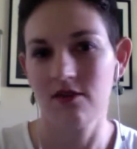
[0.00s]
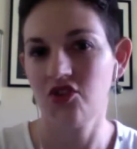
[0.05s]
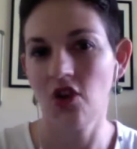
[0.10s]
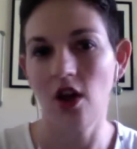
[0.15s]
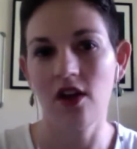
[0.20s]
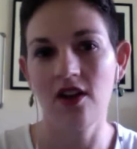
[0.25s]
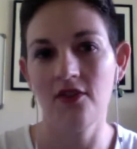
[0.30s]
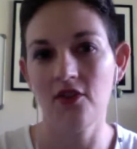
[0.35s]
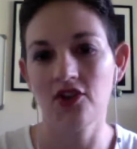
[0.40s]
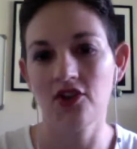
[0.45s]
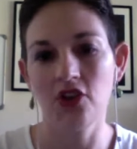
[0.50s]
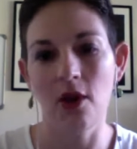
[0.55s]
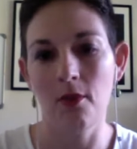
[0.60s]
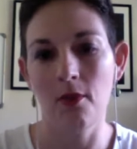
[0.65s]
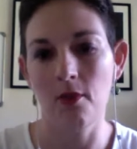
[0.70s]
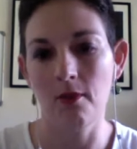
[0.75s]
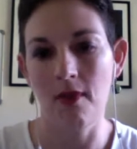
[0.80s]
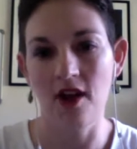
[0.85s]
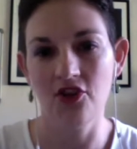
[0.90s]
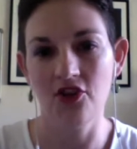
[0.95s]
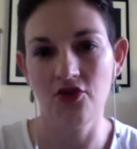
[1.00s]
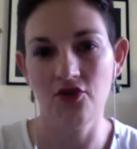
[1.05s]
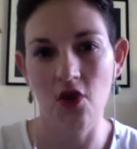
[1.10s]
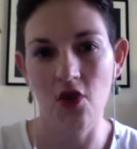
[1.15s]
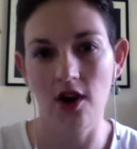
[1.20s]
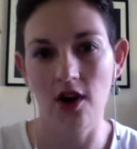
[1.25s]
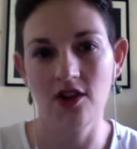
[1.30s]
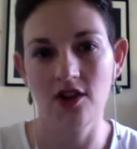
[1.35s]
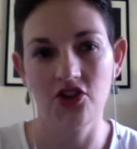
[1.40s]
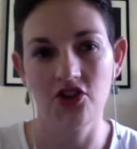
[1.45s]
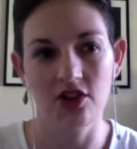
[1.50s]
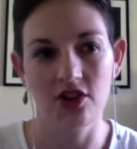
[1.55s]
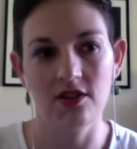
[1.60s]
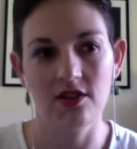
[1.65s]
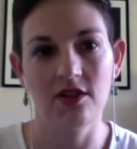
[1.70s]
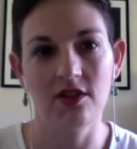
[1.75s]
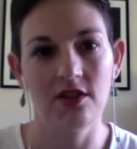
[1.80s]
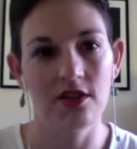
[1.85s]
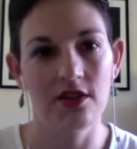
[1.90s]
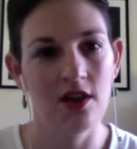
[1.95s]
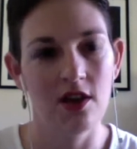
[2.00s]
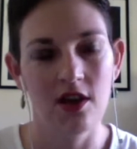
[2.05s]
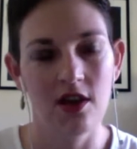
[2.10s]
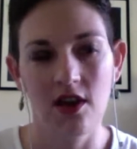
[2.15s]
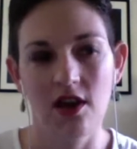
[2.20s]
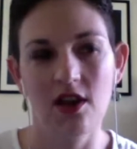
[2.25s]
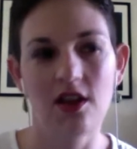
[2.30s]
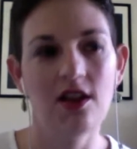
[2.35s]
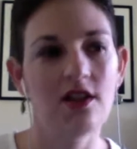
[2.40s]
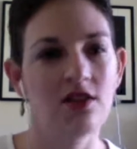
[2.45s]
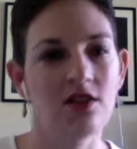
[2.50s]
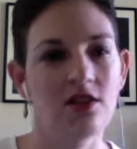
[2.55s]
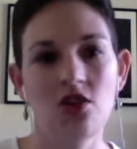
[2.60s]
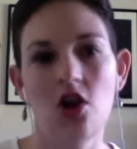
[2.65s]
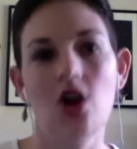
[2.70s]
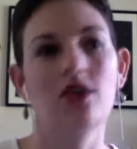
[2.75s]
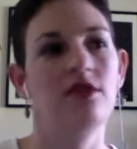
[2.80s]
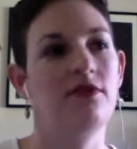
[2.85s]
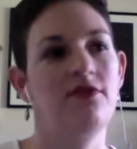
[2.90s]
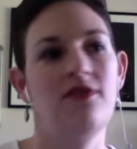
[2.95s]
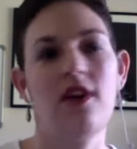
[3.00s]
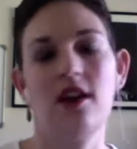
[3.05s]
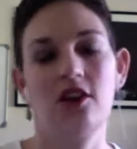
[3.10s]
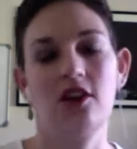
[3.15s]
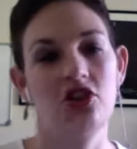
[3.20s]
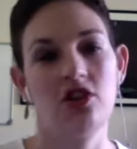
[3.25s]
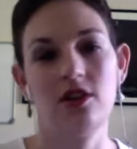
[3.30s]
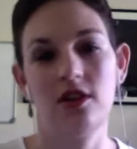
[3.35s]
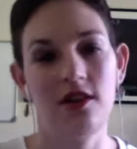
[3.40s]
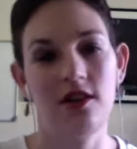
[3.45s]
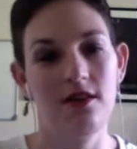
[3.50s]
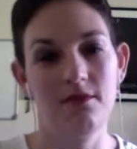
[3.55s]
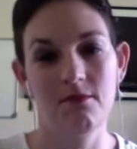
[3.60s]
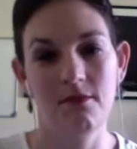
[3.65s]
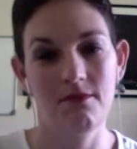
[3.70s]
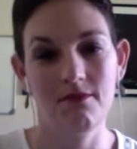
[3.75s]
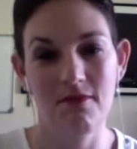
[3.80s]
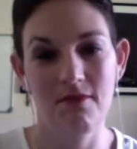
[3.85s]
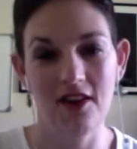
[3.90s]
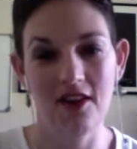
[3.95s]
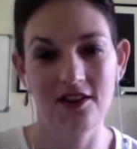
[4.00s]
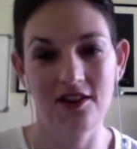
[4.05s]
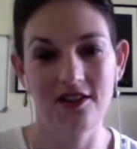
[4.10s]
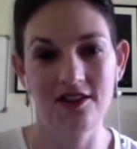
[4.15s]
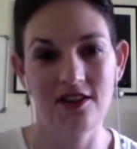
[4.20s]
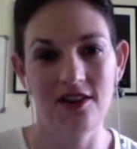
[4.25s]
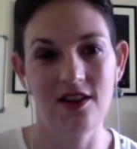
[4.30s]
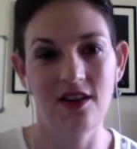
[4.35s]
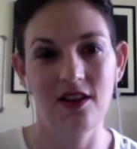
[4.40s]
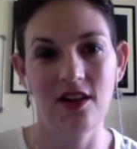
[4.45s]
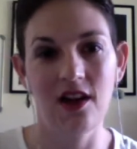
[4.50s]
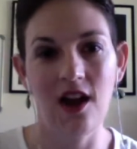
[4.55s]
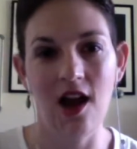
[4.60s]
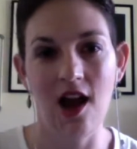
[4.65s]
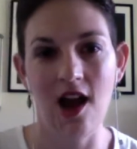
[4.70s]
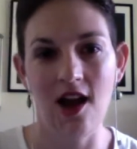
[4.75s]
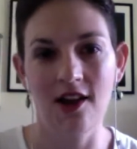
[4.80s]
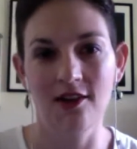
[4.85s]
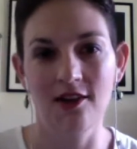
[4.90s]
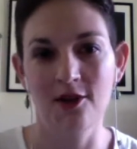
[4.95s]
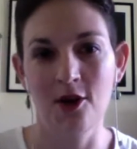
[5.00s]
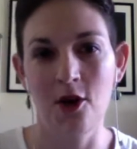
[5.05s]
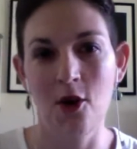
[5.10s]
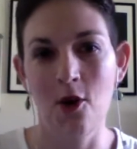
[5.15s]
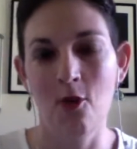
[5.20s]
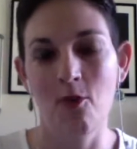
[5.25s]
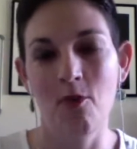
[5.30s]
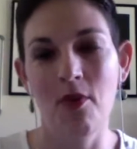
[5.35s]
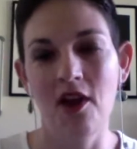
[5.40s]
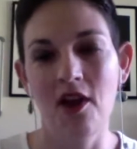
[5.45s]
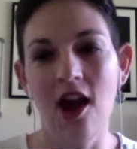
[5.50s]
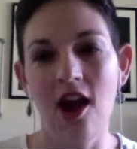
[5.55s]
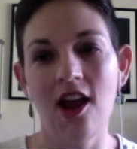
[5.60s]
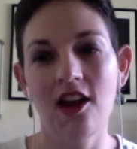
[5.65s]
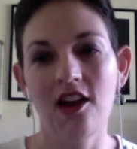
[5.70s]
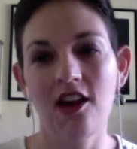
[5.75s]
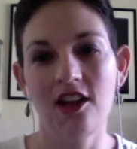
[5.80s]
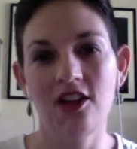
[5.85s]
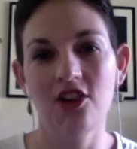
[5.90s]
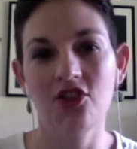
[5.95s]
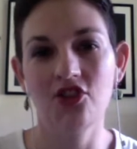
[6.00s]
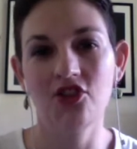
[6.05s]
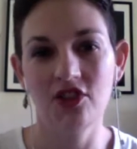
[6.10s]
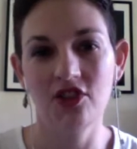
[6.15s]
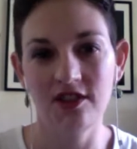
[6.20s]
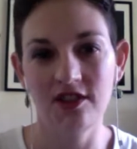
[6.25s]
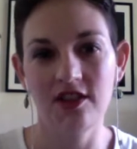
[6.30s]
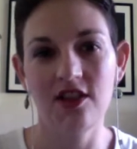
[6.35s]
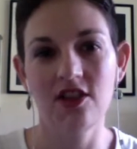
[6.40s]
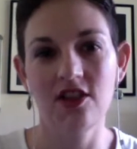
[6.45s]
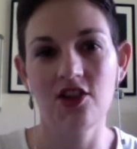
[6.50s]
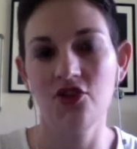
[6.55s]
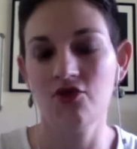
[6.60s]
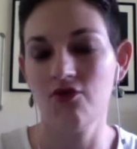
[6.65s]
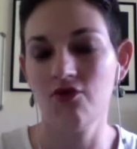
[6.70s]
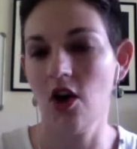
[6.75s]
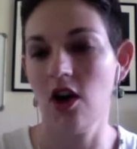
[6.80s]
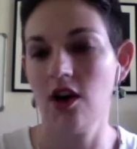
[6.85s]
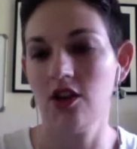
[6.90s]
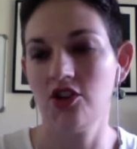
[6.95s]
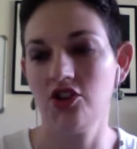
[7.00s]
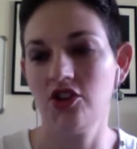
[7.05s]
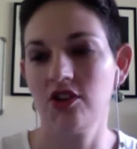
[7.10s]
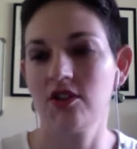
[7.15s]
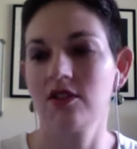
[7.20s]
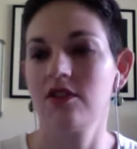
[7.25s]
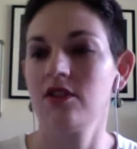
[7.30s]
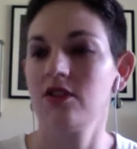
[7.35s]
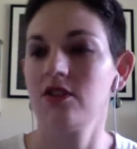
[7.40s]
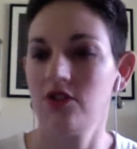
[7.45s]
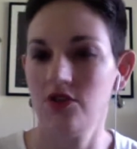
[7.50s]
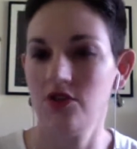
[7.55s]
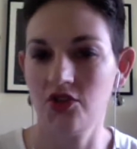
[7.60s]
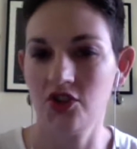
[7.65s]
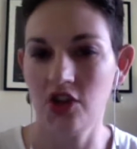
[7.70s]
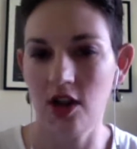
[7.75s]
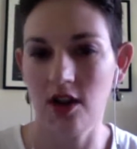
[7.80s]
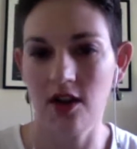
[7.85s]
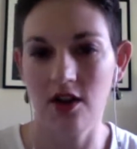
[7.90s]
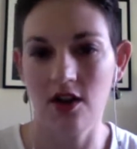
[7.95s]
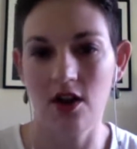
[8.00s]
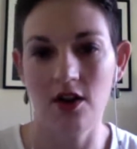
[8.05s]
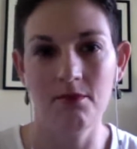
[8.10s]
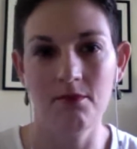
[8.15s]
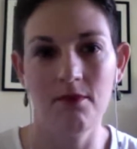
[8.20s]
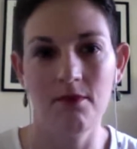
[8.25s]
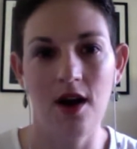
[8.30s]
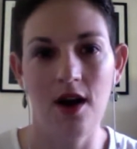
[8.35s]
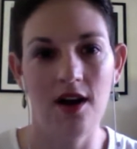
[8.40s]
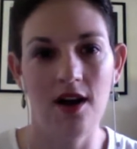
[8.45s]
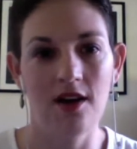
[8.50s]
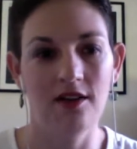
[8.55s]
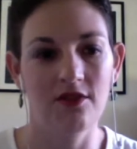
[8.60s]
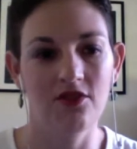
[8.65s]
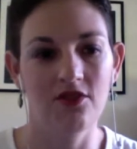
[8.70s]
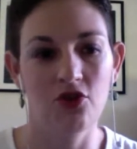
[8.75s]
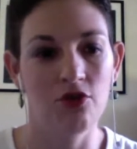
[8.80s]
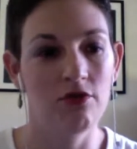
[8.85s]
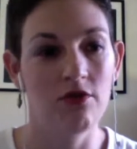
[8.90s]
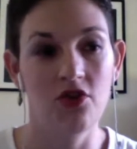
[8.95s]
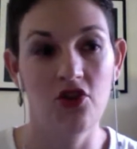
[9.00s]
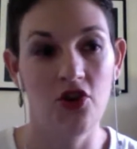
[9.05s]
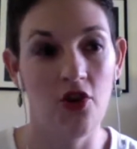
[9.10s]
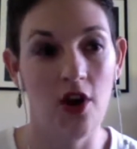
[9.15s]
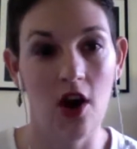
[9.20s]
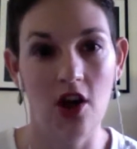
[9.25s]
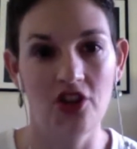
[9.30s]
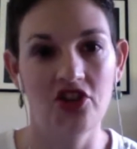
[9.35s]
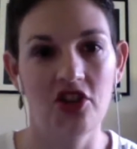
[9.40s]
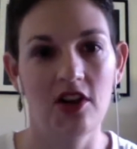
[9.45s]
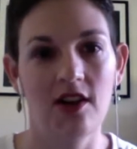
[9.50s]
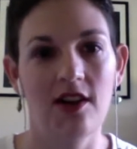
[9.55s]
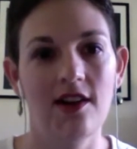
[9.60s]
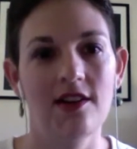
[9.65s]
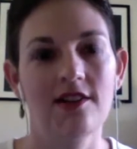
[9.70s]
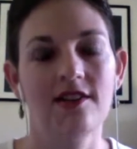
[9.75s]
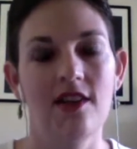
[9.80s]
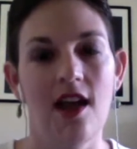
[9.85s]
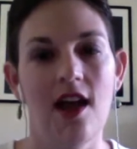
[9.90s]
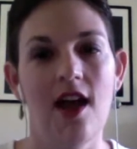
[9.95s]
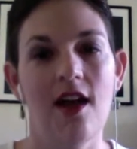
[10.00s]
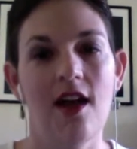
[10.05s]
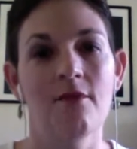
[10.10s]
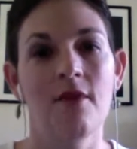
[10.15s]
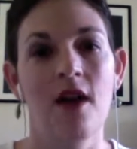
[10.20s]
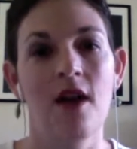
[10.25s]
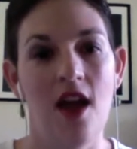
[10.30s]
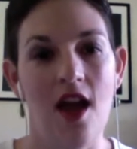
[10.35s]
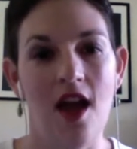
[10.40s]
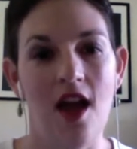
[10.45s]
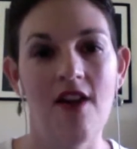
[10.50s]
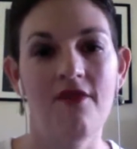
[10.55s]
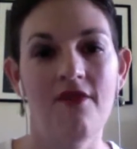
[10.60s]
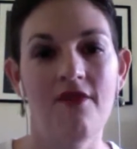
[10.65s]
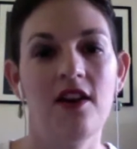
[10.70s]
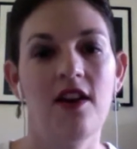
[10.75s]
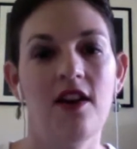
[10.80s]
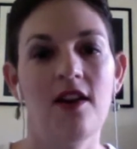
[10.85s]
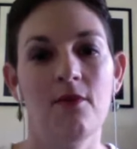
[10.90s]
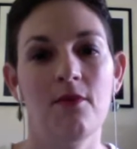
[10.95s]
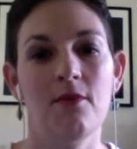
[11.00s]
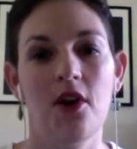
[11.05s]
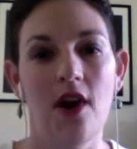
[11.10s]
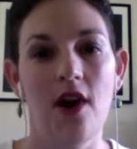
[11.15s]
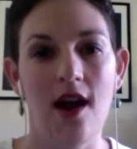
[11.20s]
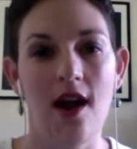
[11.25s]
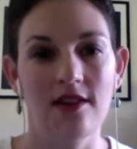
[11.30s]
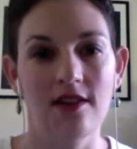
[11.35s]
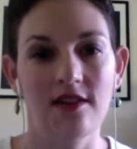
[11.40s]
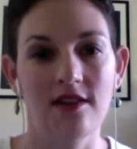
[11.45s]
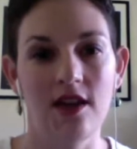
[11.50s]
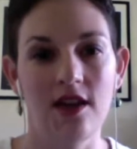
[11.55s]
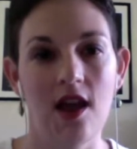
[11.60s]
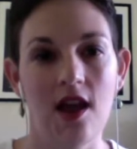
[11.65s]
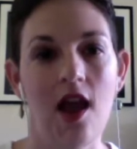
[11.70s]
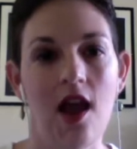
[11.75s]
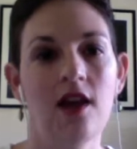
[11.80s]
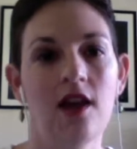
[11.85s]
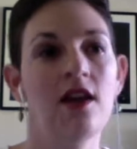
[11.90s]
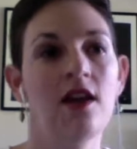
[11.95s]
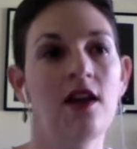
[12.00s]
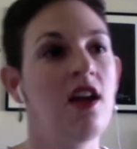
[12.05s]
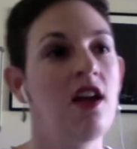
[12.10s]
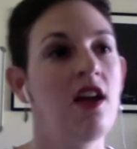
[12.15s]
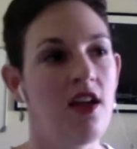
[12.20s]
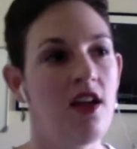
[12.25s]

So I'll give you an example. My neurologist is not functionally medicine inclined, but I needed to see a neurologist to check on do neurological exam, have an MRI scan.